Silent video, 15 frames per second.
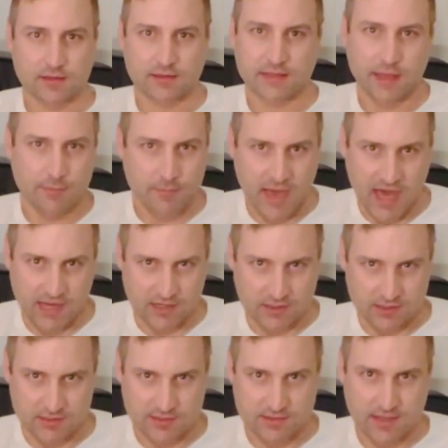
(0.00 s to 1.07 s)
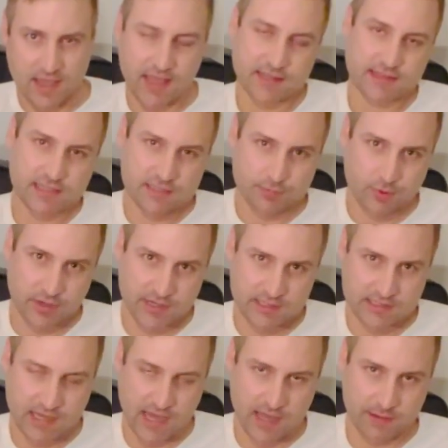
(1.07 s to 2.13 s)
that matters at this point in
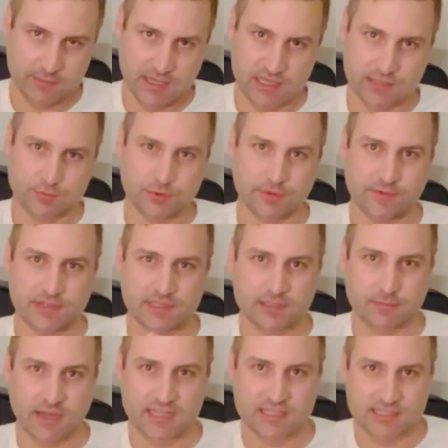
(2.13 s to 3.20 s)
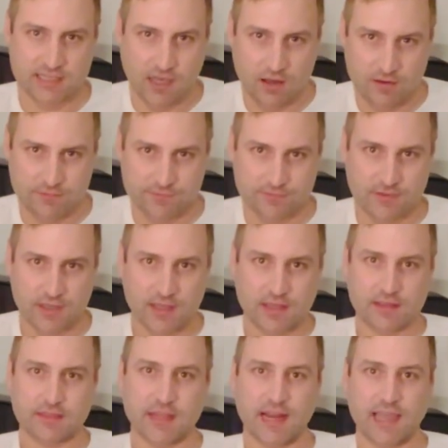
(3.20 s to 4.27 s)
time, is proving to myself
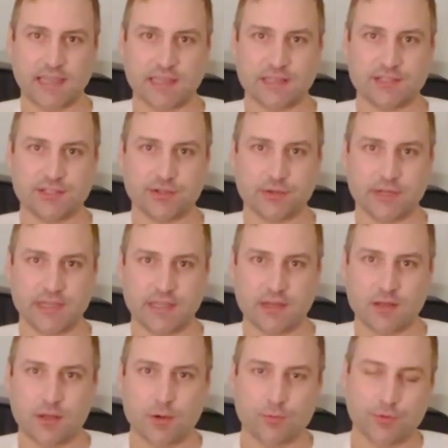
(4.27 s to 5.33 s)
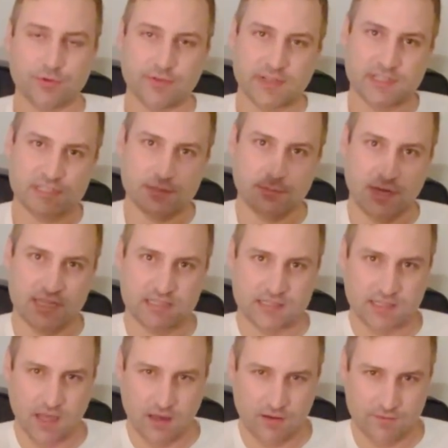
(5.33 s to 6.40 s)
that I can do it, proving to
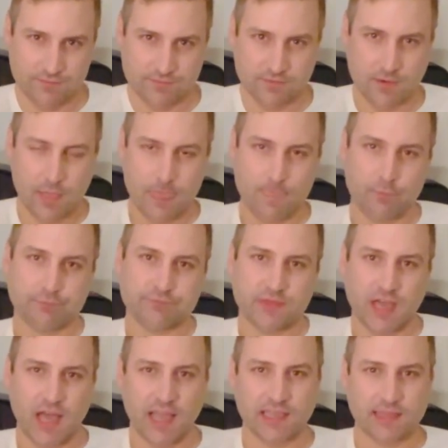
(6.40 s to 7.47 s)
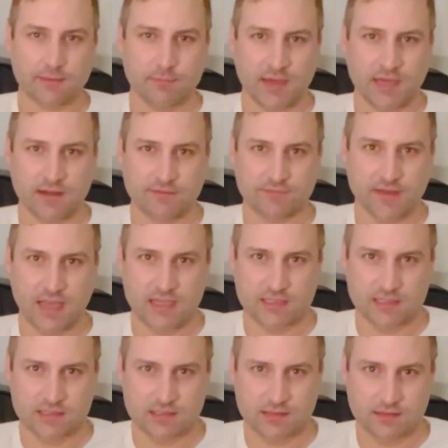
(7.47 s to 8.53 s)
myself that I can
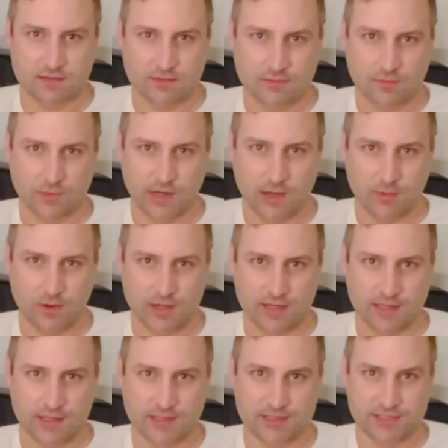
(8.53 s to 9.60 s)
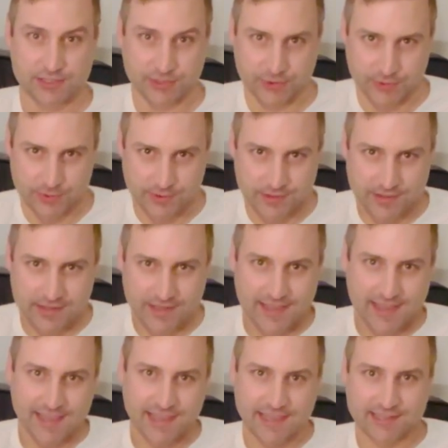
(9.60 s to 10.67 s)
manifest what I wanna do
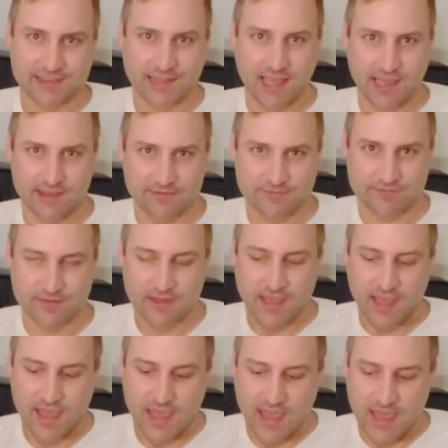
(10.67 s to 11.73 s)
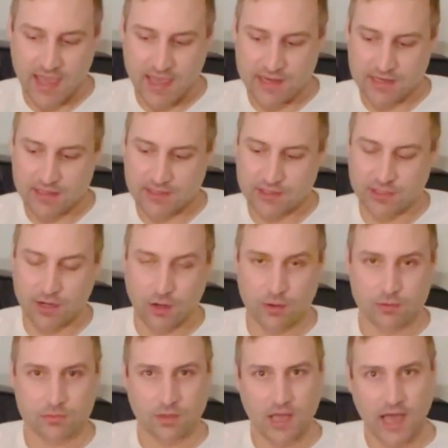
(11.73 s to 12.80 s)
in life. And, you
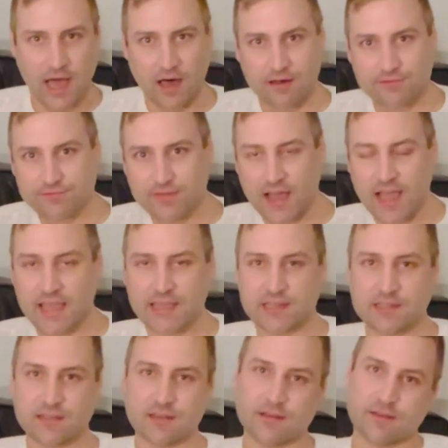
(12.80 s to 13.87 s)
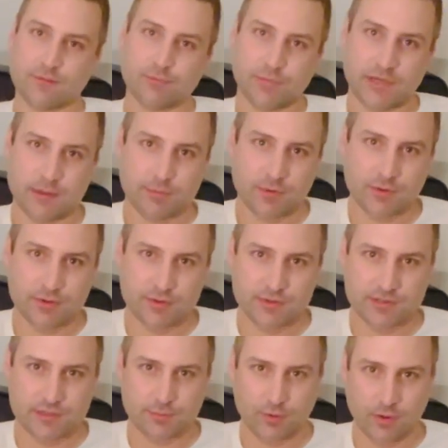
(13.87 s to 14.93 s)
know, I'll find people who
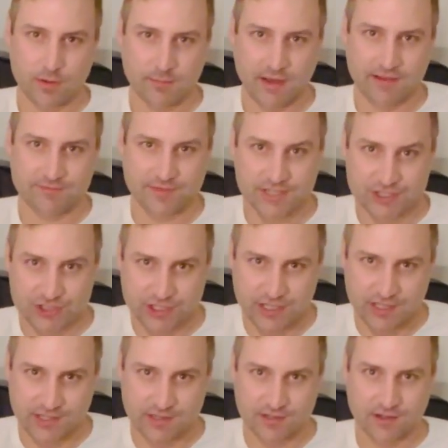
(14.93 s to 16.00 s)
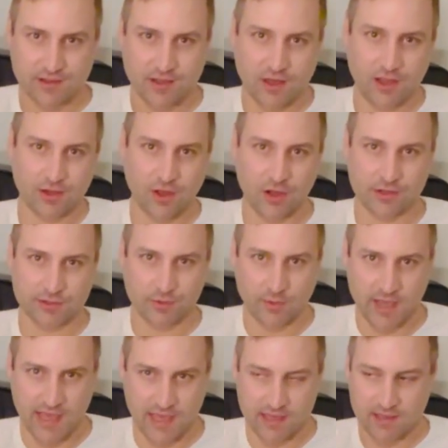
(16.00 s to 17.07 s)
support my vision along the
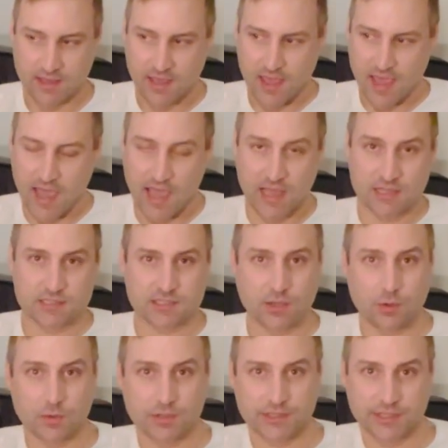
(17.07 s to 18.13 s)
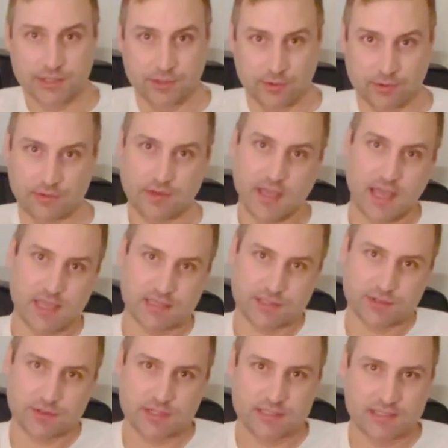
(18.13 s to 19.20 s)
way. And so will you, as
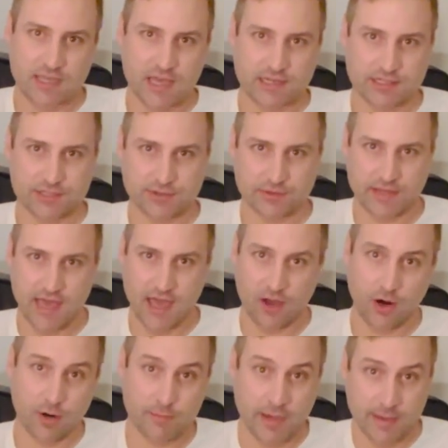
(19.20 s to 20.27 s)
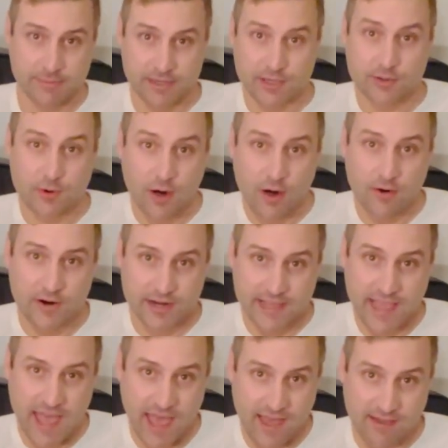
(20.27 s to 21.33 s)
you decide to do that, or maybe you already
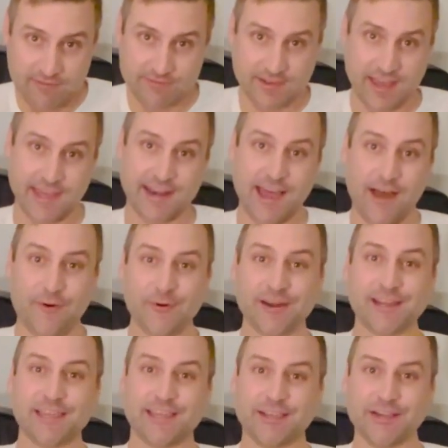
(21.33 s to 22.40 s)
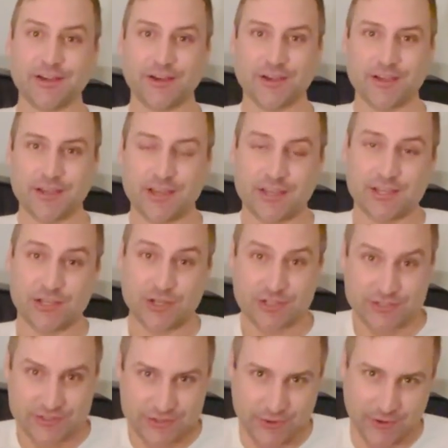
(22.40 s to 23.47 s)
have, and I wanna hear your
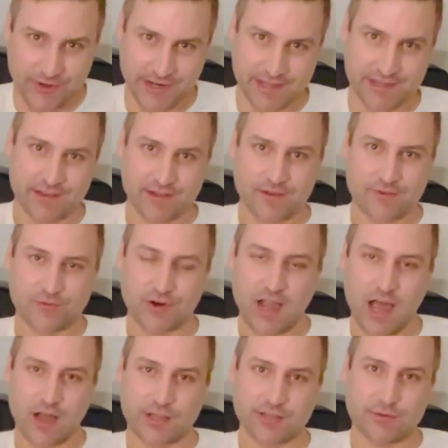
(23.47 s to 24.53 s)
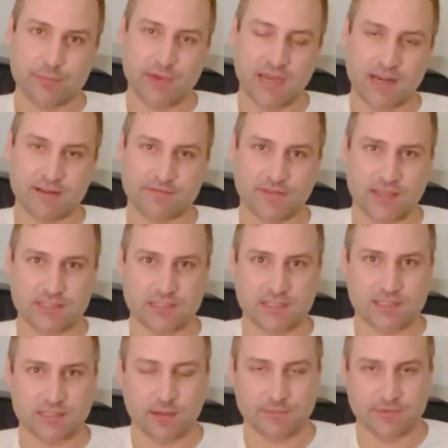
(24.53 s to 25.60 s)
story for how you manifested
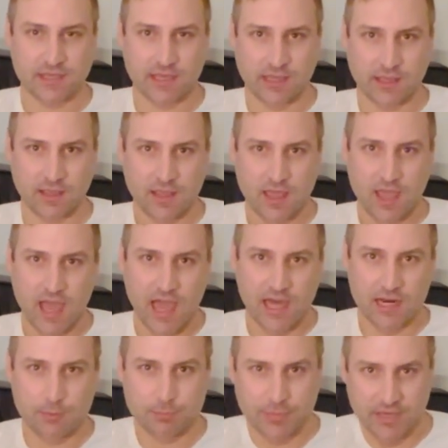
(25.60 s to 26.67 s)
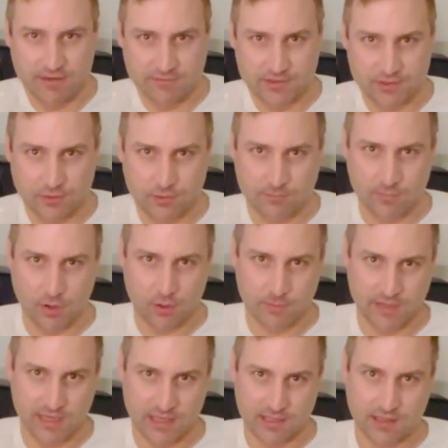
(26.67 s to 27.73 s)
something at a pivotal
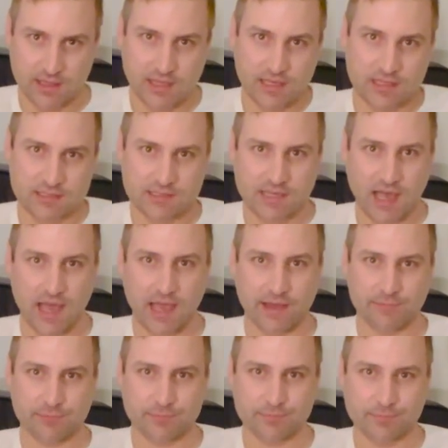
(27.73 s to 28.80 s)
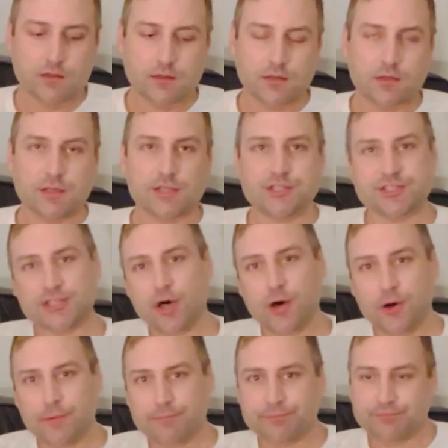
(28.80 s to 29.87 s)
moment in time.
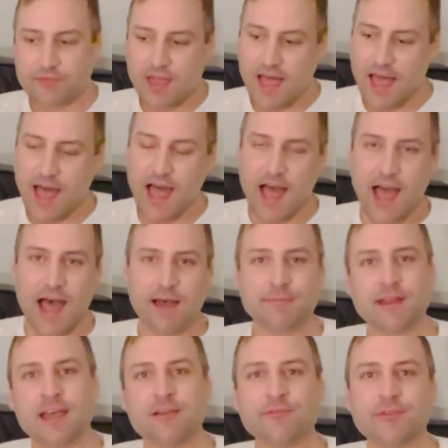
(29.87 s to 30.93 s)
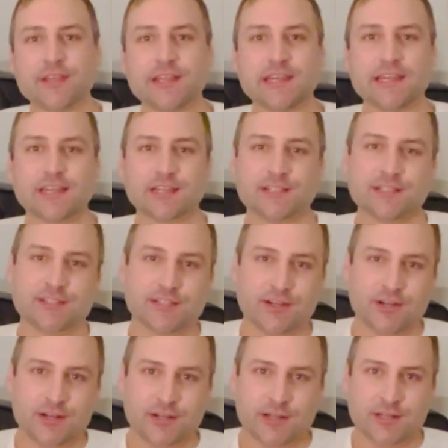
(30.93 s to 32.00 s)
So I'm not really
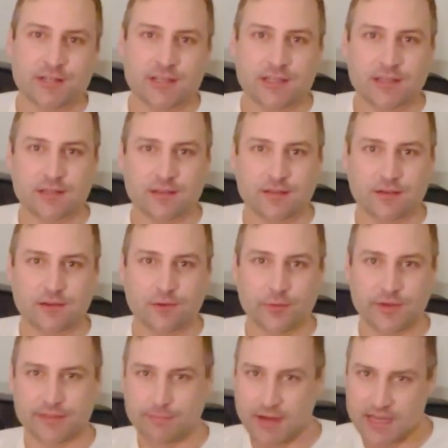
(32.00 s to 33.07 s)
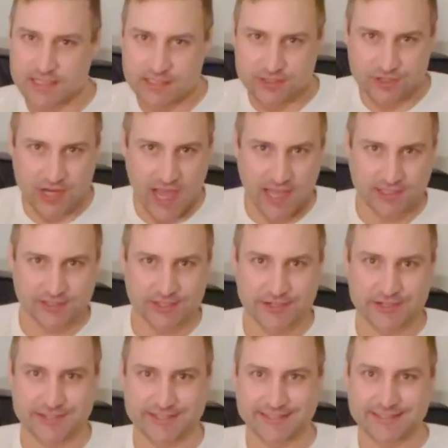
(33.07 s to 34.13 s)
concerned with my
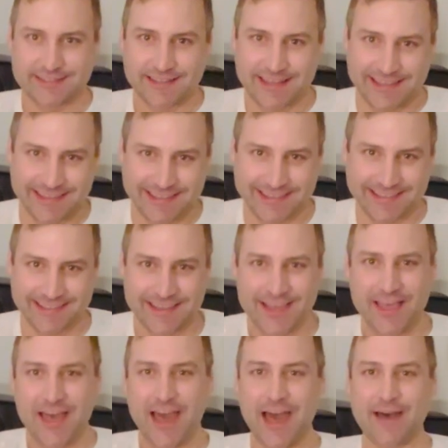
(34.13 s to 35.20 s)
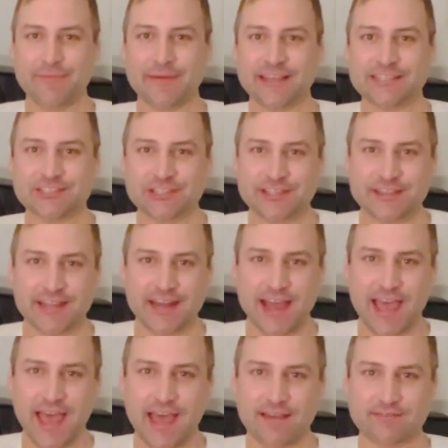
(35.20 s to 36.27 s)
detractors. I mentioned that I
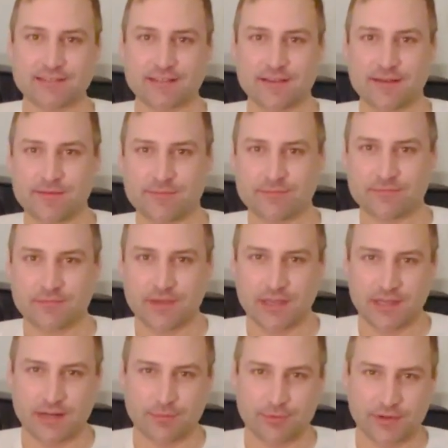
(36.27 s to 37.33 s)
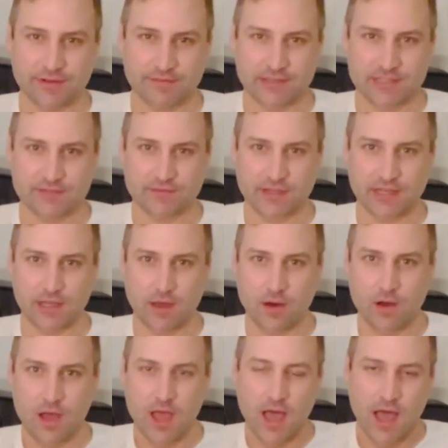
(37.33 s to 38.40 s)
have some in a previous video.
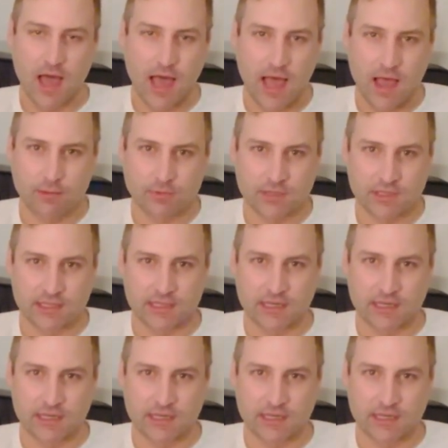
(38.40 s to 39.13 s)
I'm really